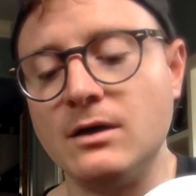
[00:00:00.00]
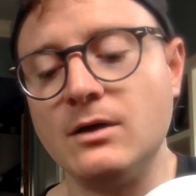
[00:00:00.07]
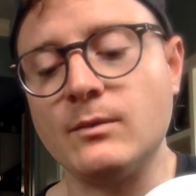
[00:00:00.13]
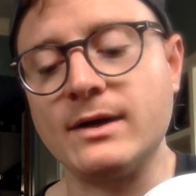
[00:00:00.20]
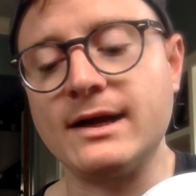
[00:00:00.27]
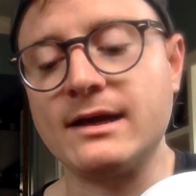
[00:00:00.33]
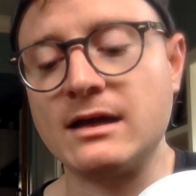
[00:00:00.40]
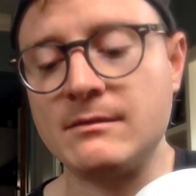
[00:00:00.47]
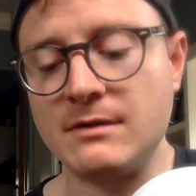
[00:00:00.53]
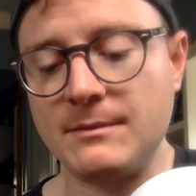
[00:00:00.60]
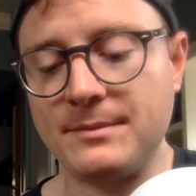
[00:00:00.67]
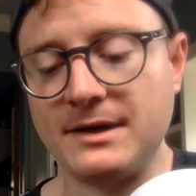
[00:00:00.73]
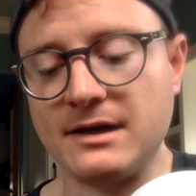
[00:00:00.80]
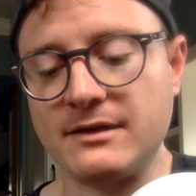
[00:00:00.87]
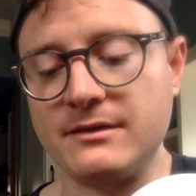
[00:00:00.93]
When I come
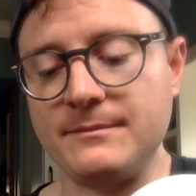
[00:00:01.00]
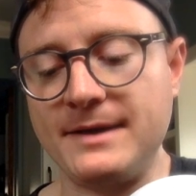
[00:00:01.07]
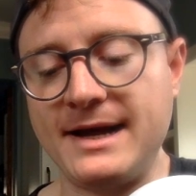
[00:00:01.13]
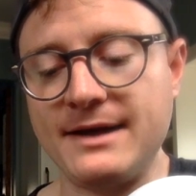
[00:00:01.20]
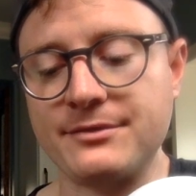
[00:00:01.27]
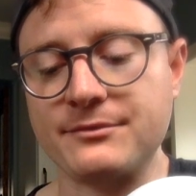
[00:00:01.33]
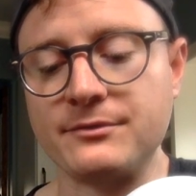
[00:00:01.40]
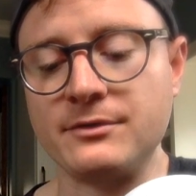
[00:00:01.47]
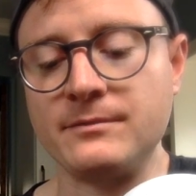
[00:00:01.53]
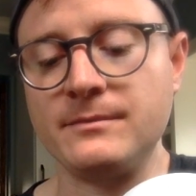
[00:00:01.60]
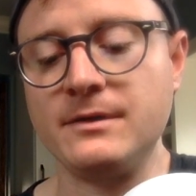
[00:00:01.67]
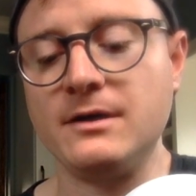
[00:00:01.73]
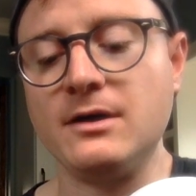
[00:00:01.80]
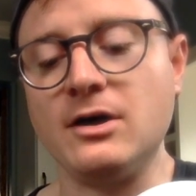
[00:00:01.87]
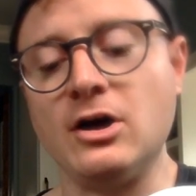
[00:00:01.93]
up out of the bathroom,
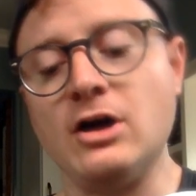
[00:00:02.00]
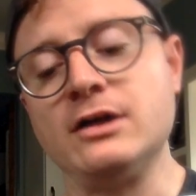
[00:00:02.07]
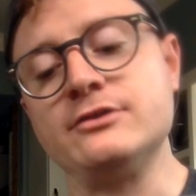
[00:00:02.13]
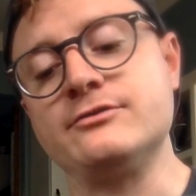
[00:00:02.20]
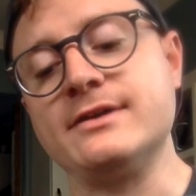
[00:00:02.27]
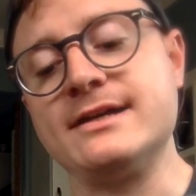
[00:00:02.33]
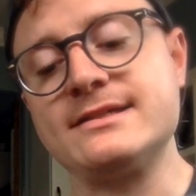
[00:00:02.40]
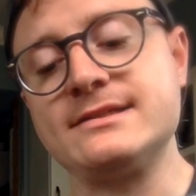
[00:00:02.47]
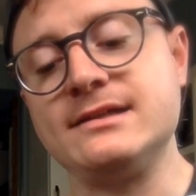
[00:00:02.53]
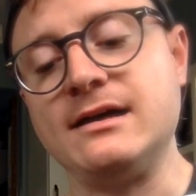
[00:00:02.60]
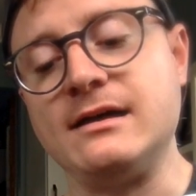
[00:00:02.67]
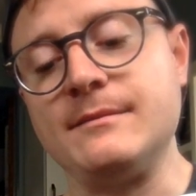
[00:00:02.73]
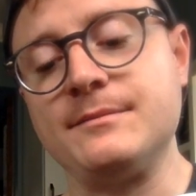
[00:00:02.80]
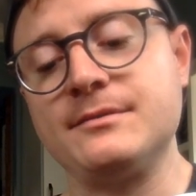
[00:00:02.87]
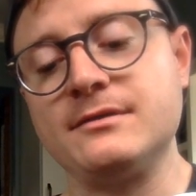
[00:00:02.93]
all dressed
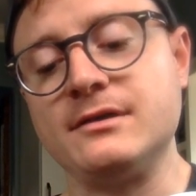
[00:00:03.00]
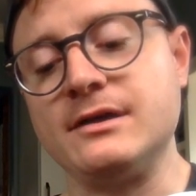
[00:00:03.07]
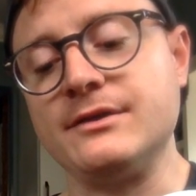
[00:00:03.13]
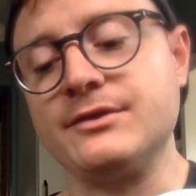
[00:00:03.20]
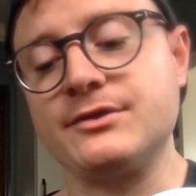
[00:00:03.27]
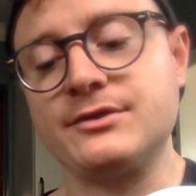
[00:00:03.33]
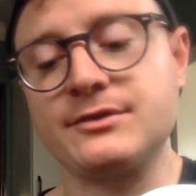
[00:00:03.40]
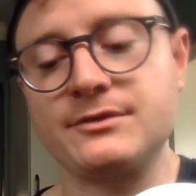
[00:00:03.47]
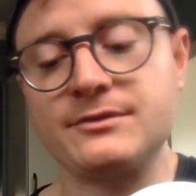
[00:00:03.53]
up on,